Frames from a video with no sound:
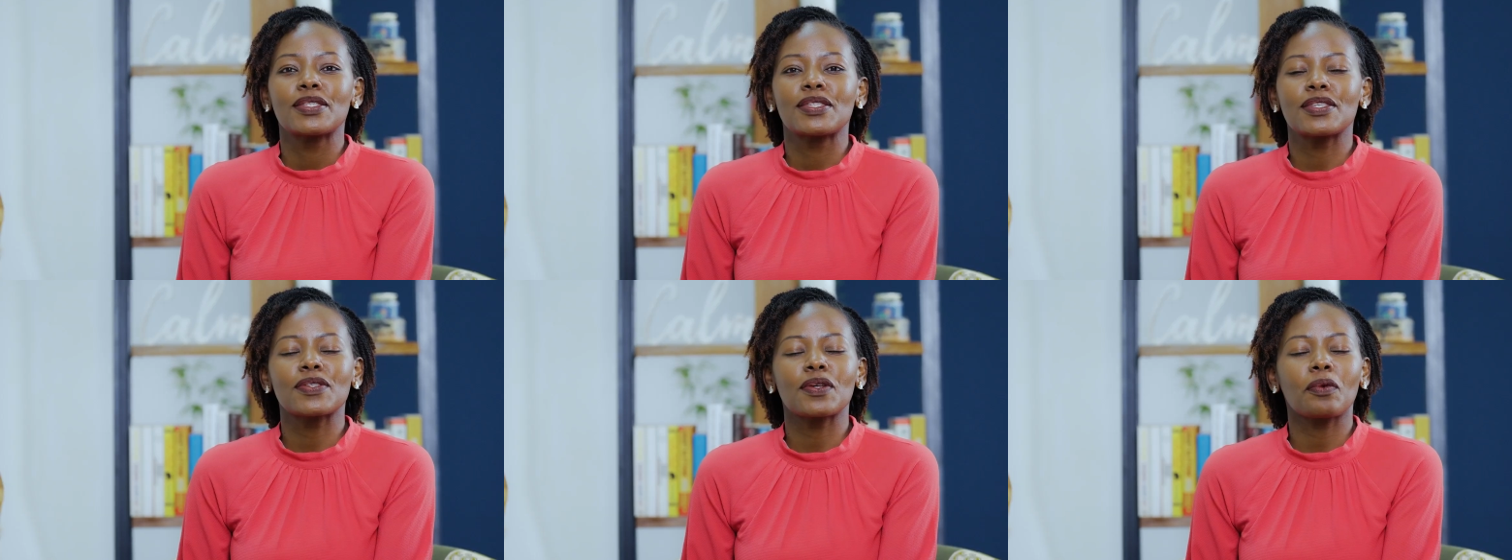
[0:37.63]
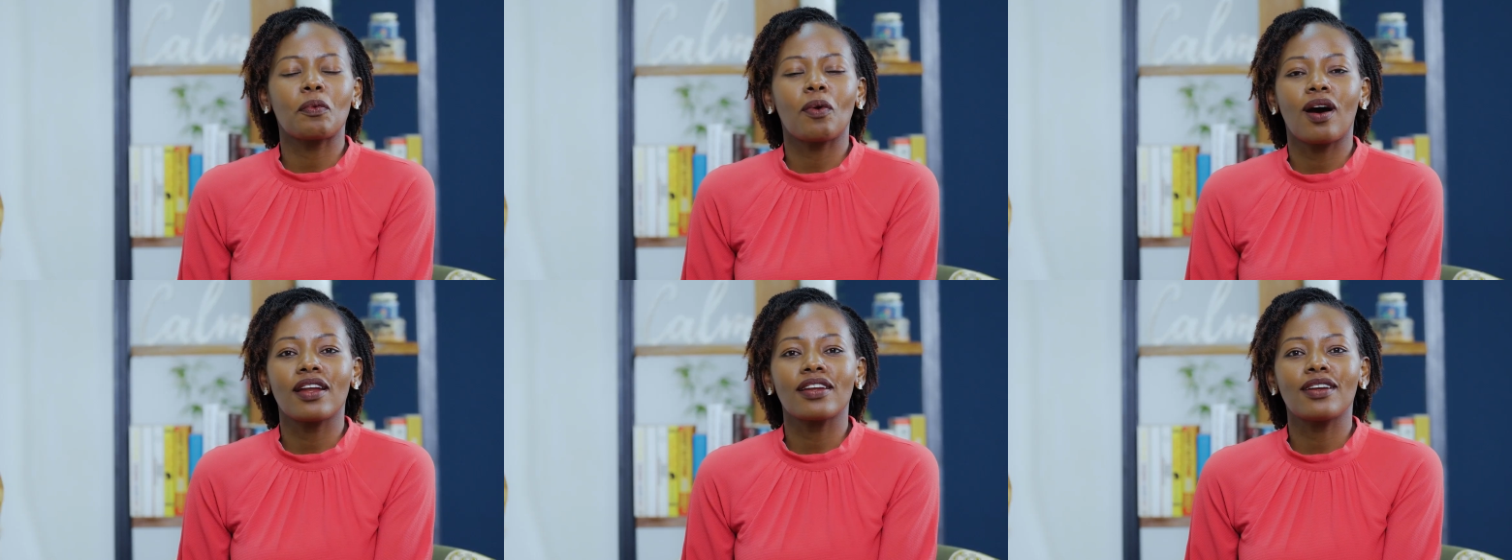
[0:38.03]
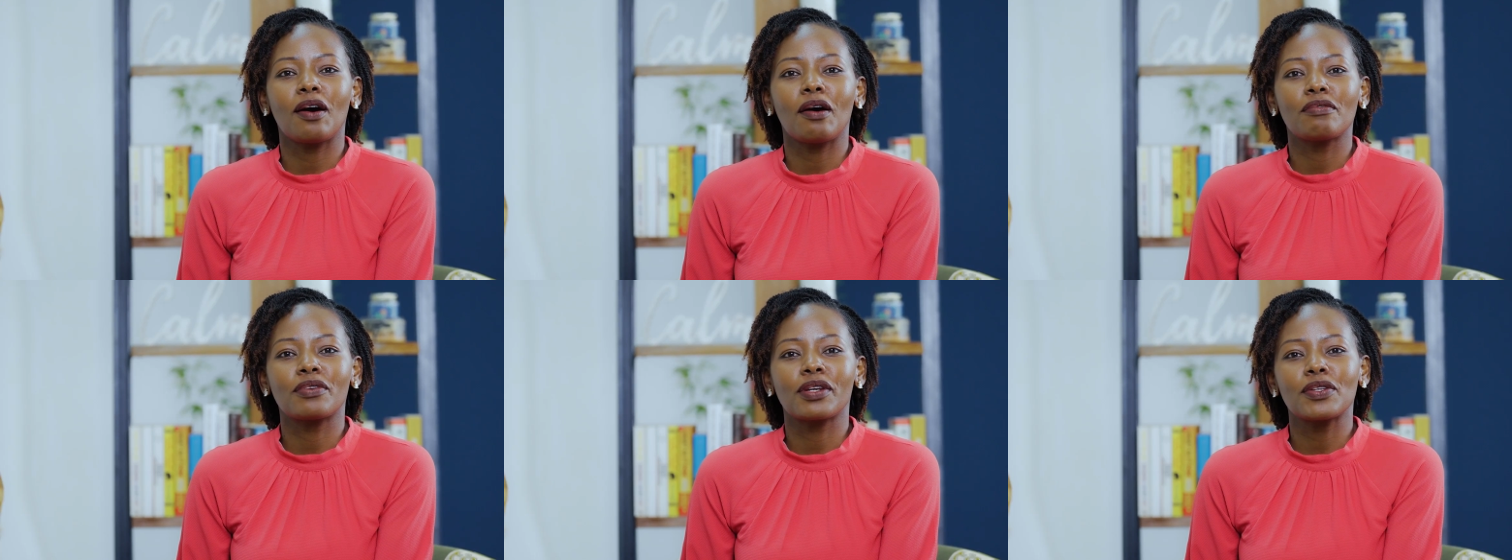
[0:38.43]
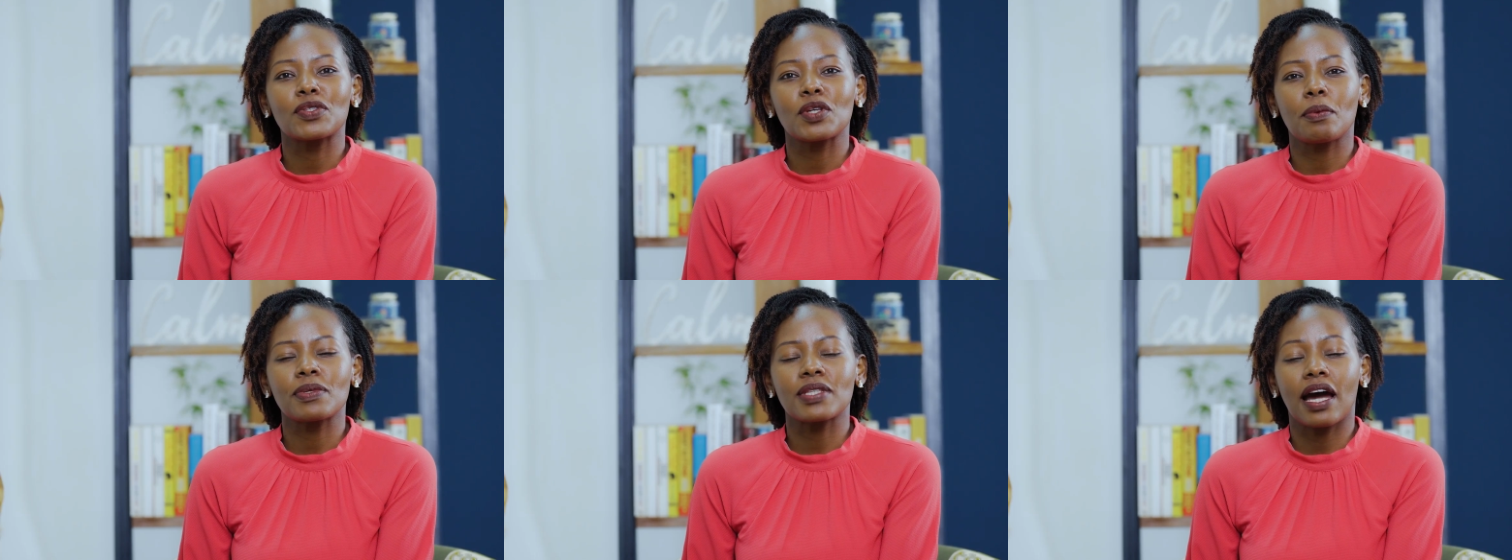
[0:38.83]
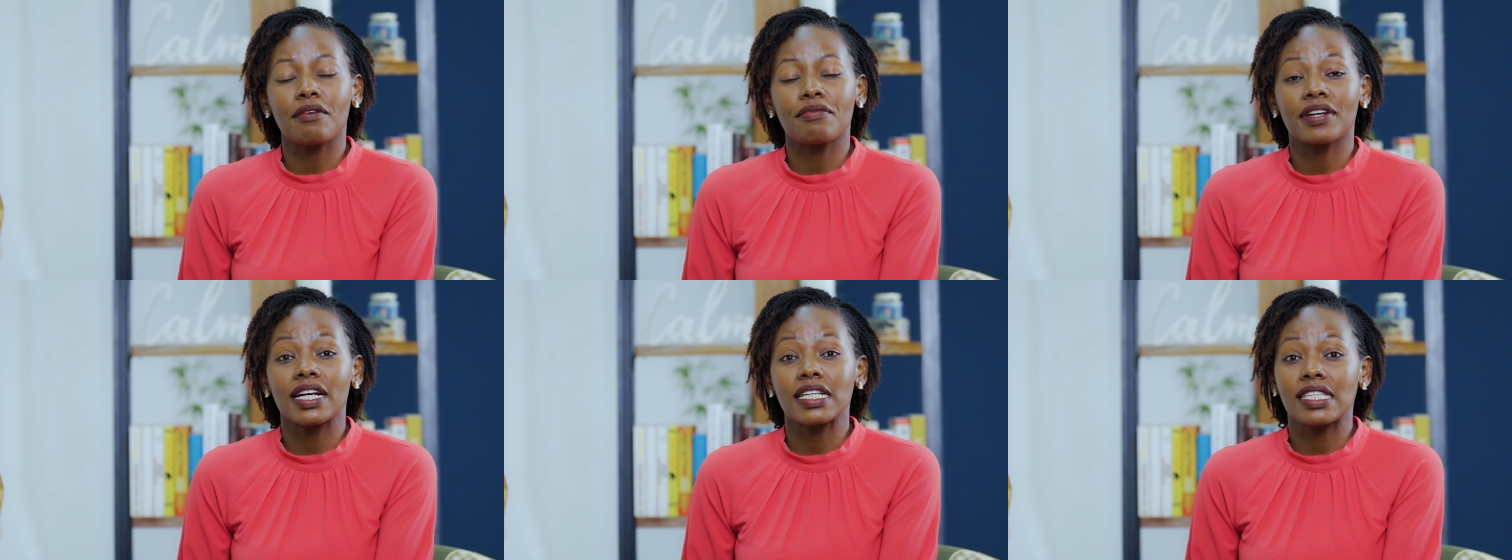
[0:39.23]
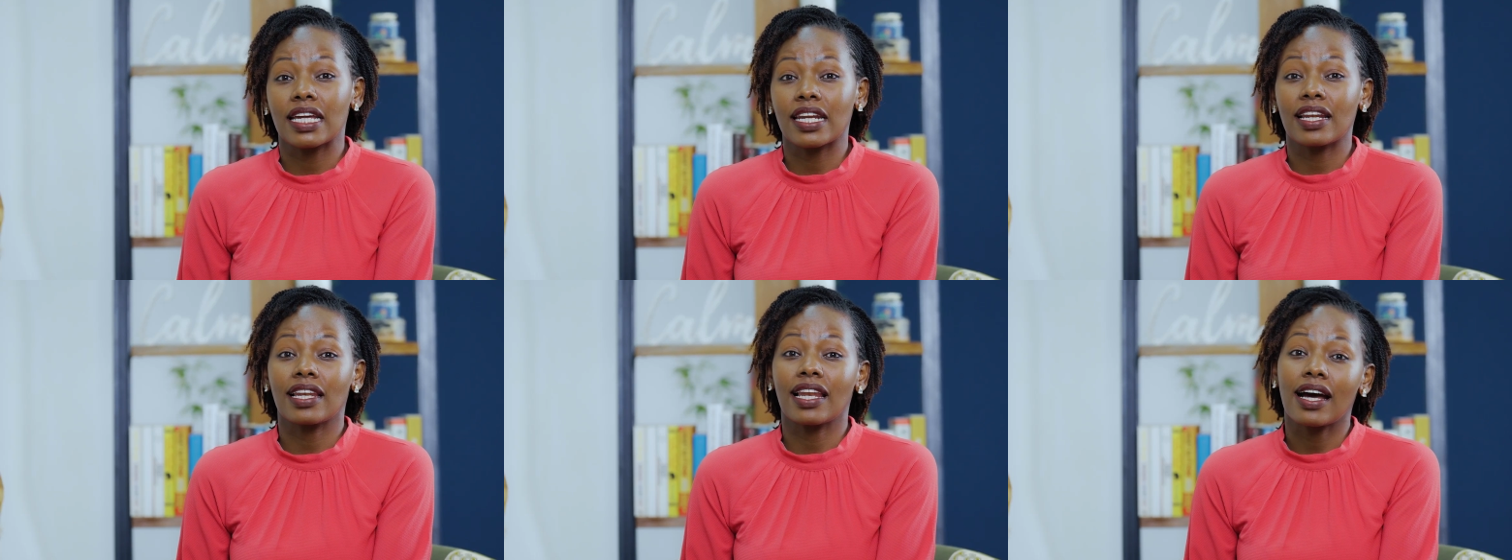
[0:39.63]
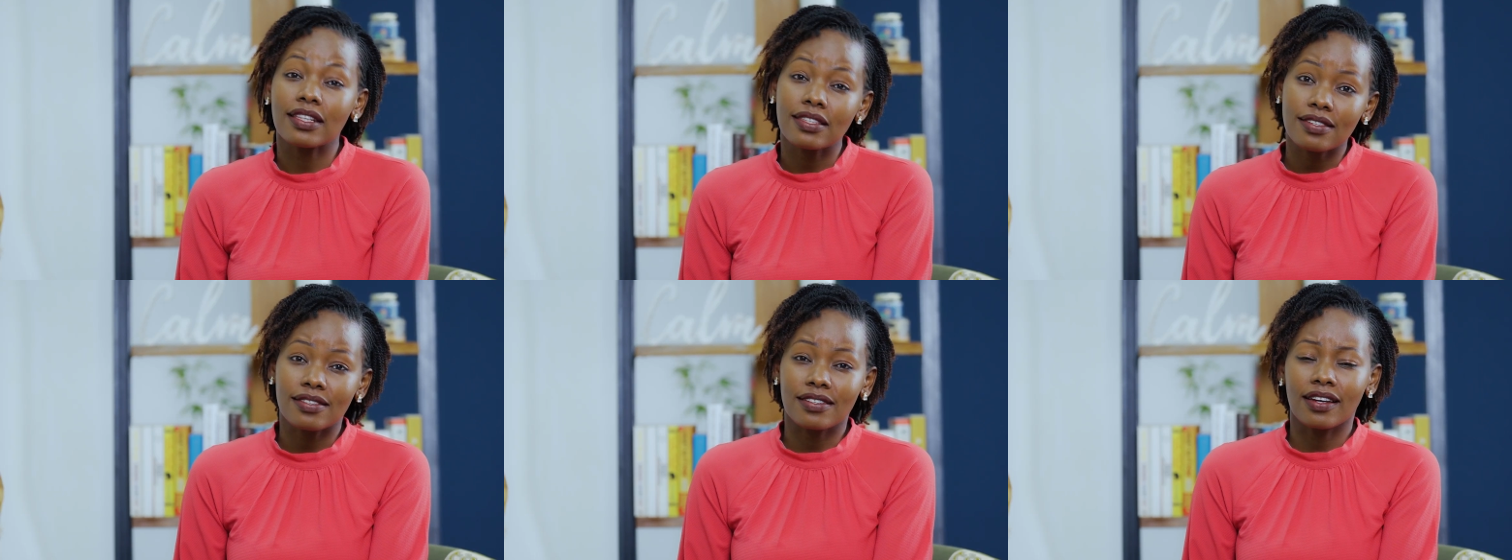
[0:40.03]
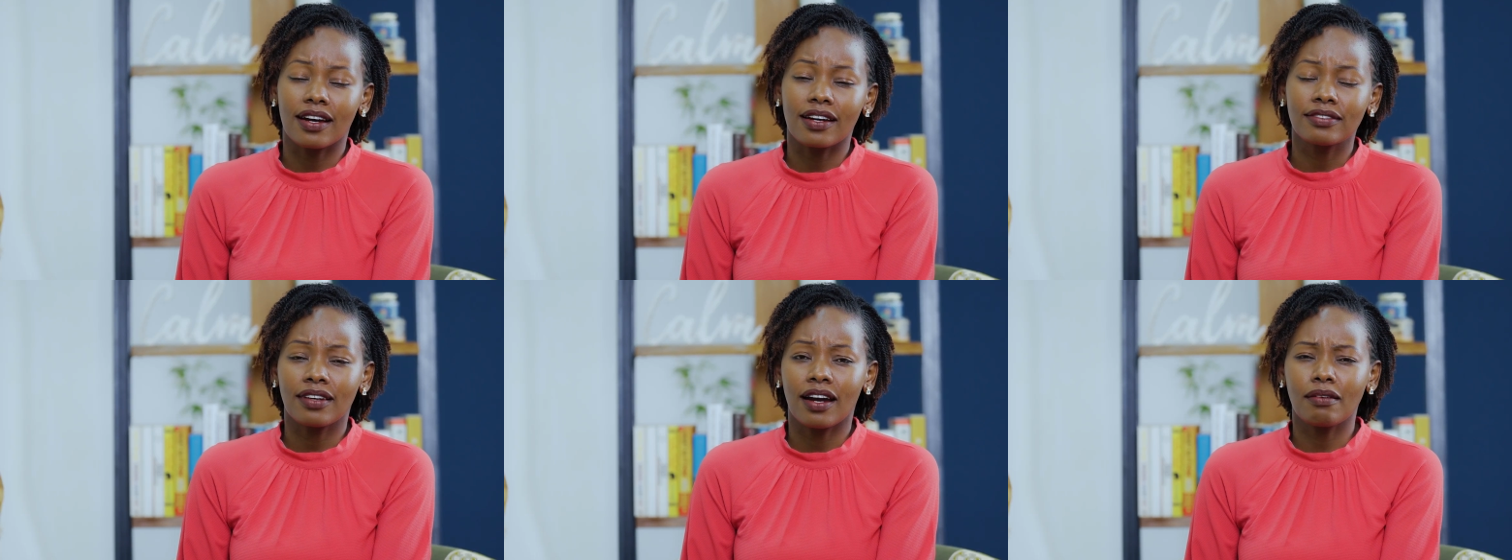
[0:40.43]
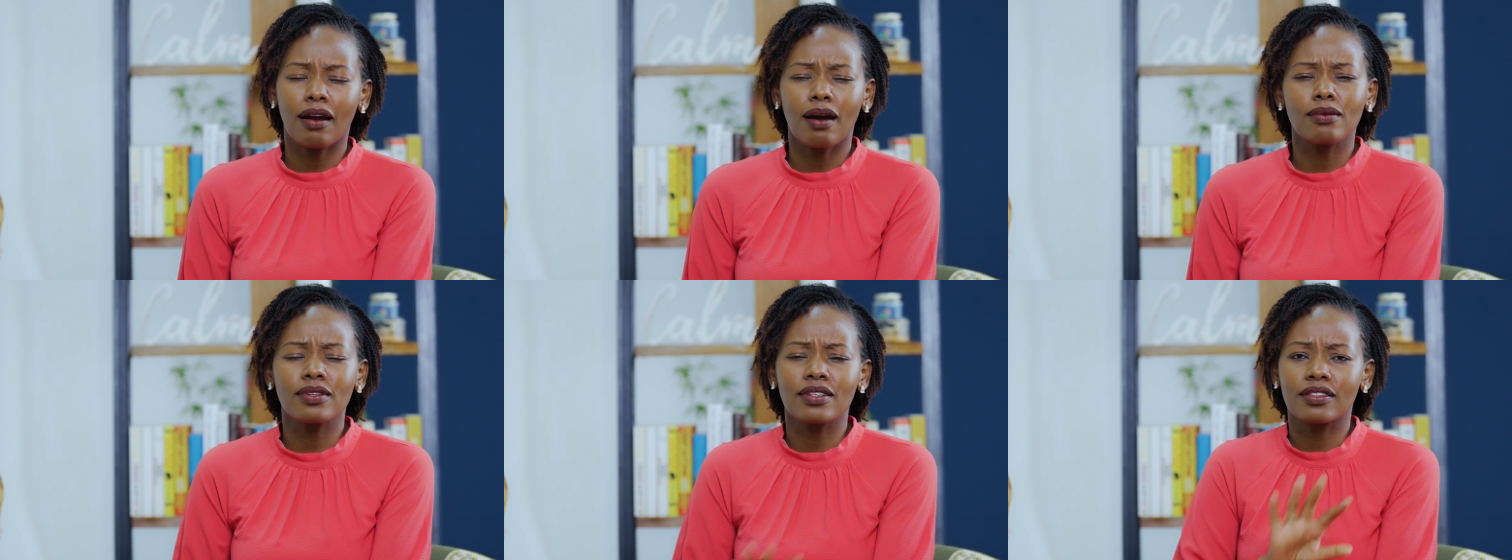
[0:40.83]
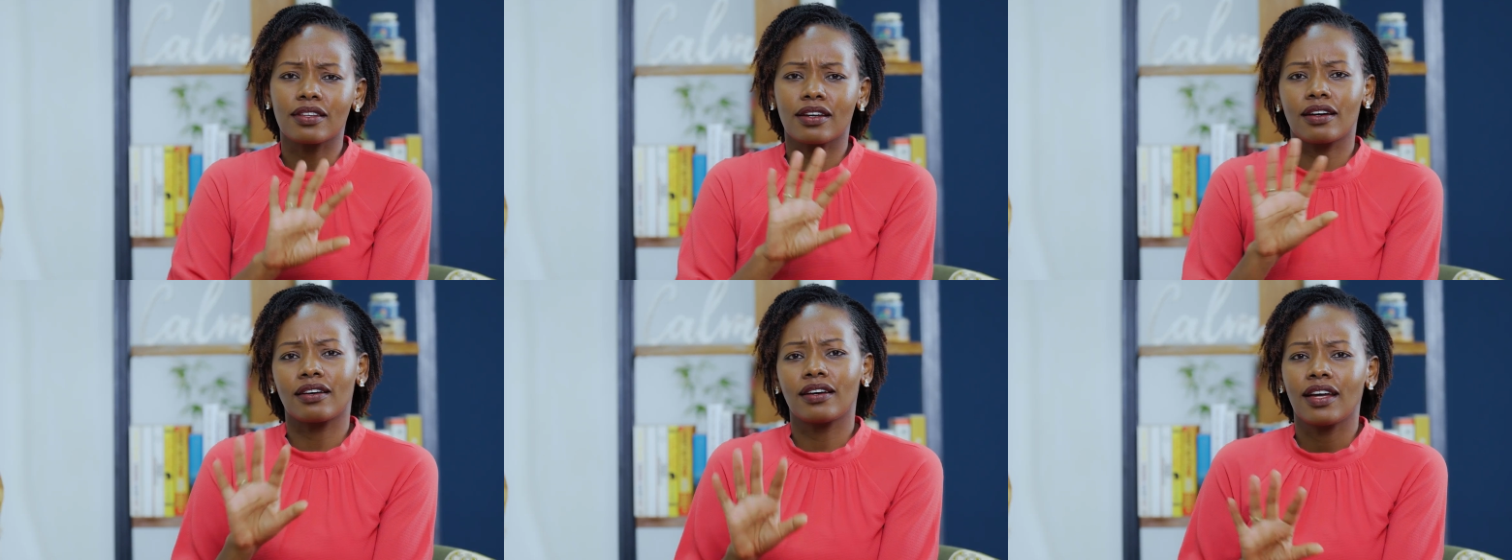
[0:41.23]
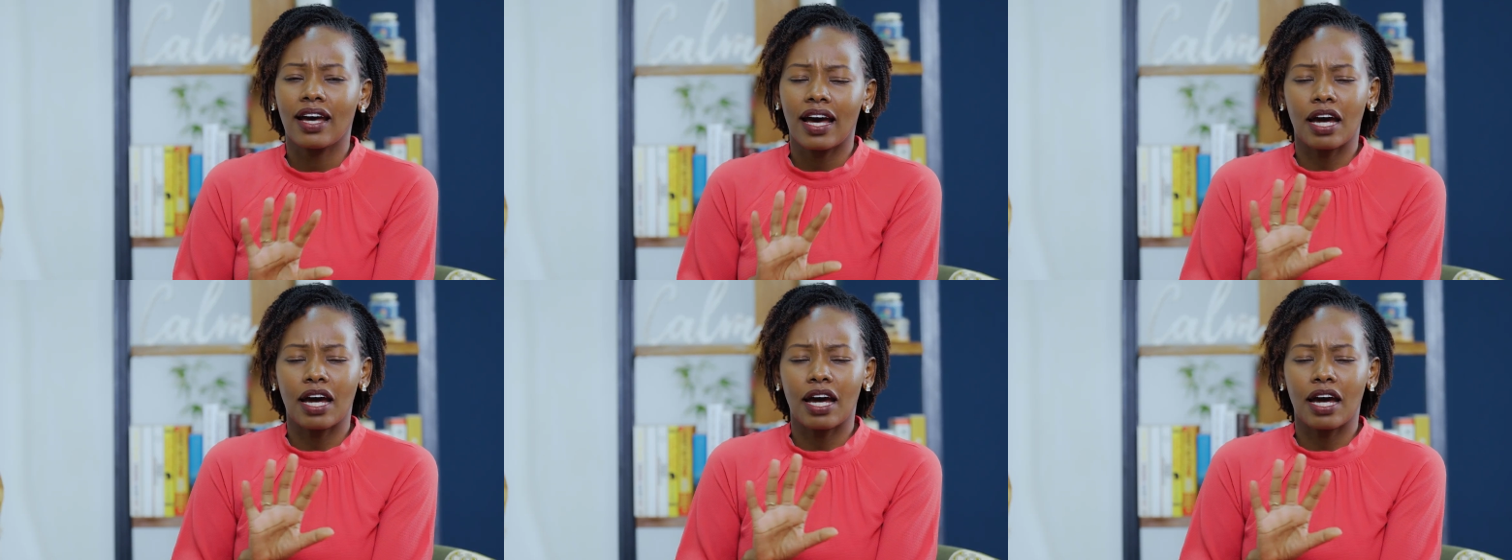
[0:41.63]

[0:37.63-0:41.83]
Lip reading: Season 1 of Green Jobs Africa started last year around the